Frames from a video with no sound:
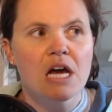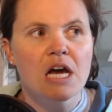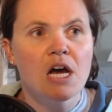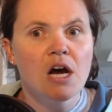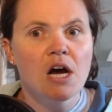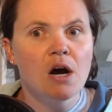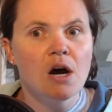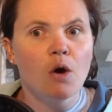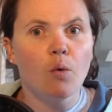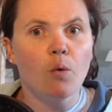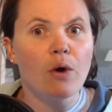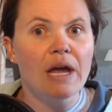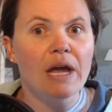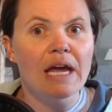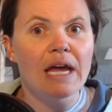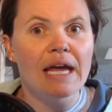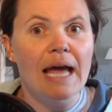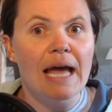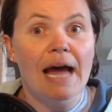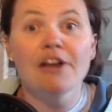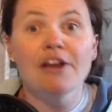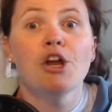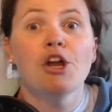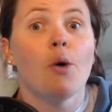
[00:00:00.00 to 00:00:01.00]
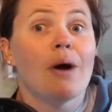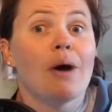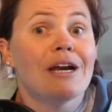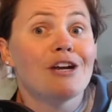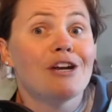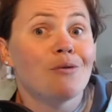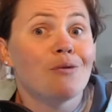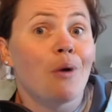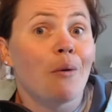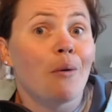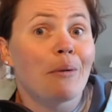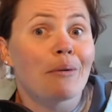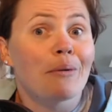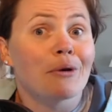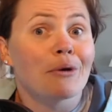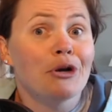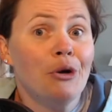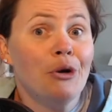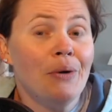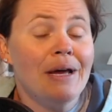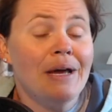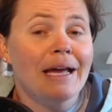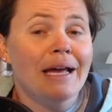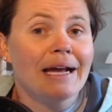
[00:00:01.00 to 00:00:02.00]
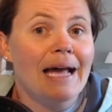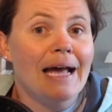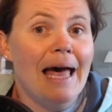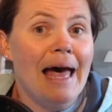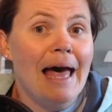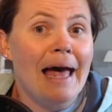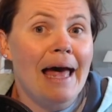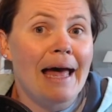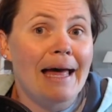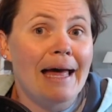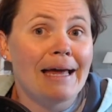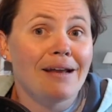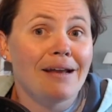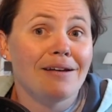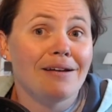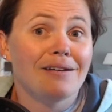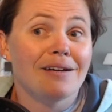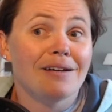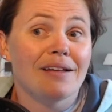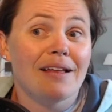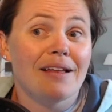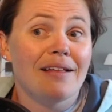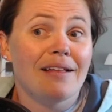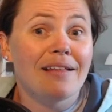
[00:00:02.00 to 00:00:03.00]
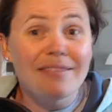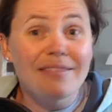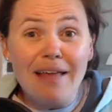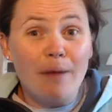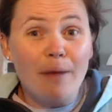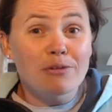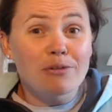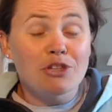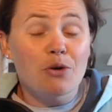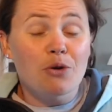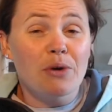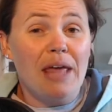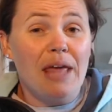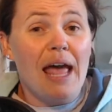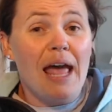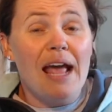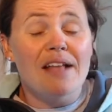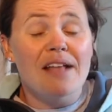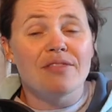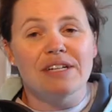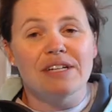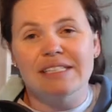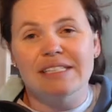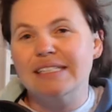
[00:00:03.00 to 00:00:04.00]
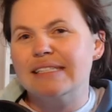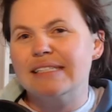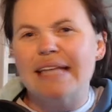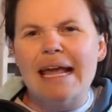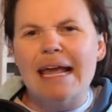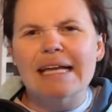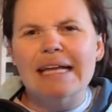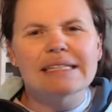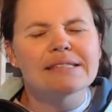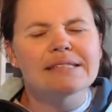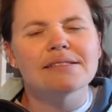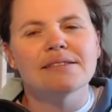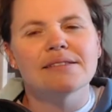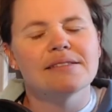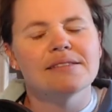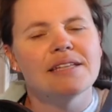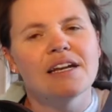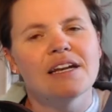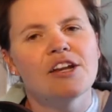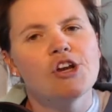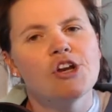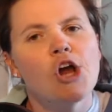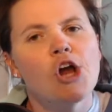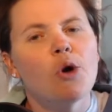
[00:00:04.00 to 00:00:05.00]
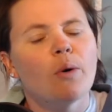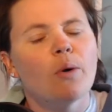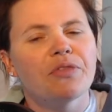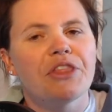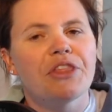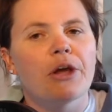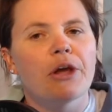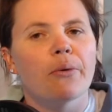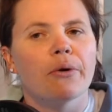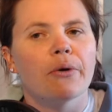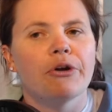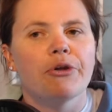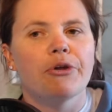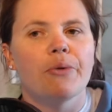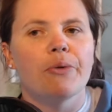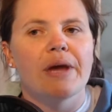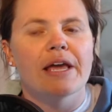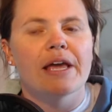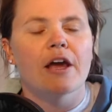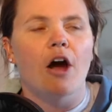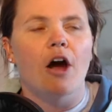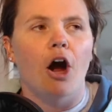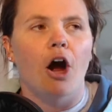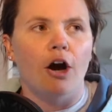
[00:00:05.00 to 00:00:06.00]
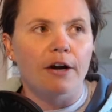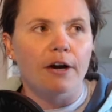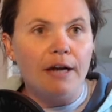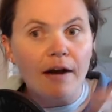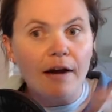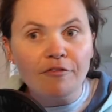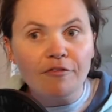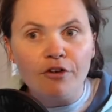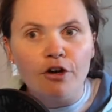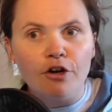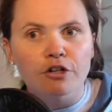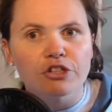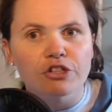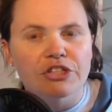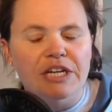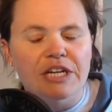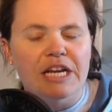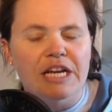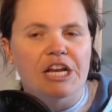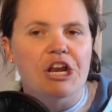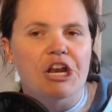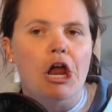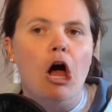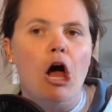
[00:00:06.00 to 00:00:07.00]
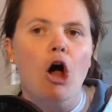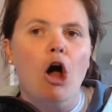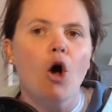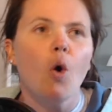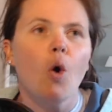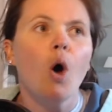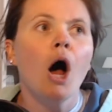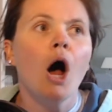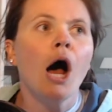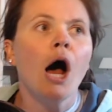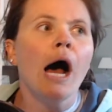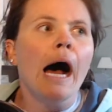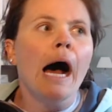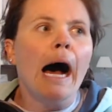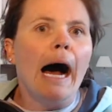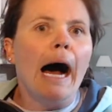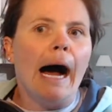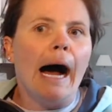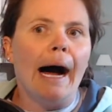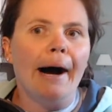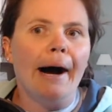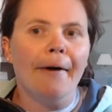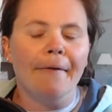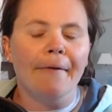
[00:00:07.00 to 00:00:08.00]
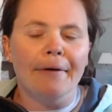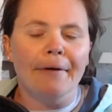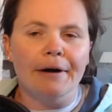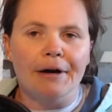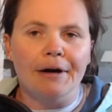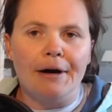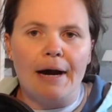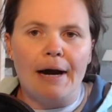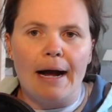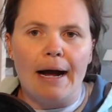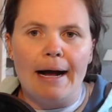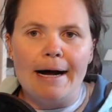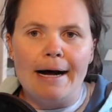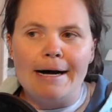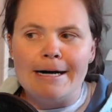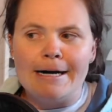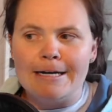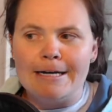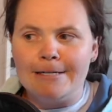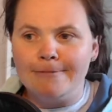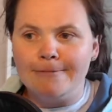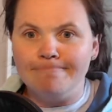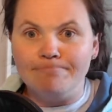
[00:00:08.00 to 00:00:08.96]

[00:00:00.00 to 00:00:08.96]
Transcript: we had no idea what we were doing, and that was okay. The states didn't know what they were doing. Our governors didn't know. Our